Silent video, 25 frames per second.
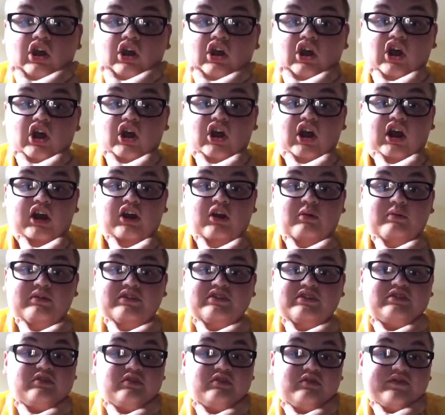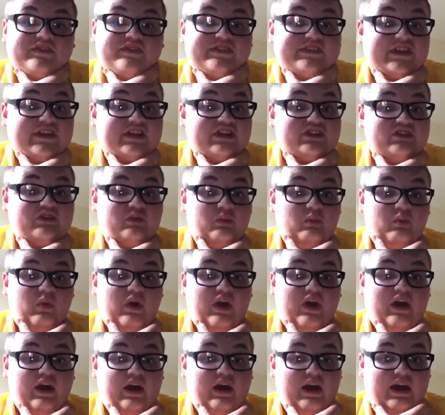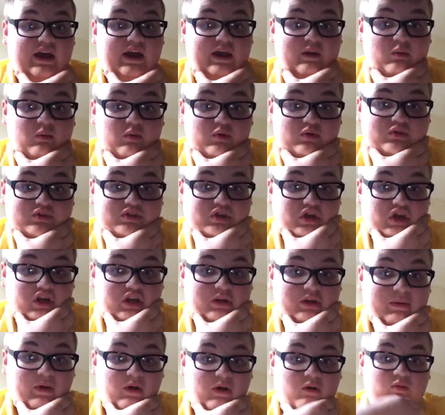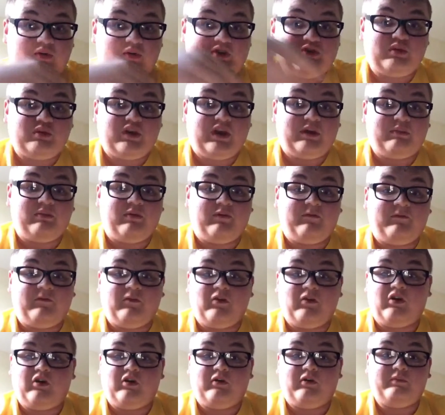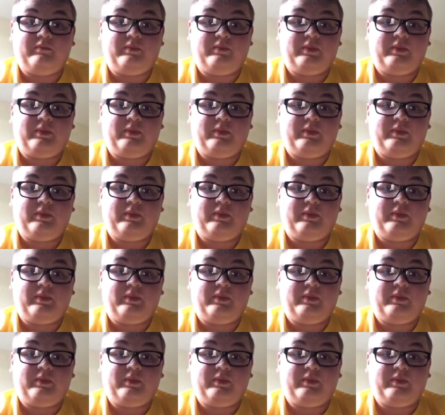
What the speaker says: I'll come into the section where I will talk about which one I prefer.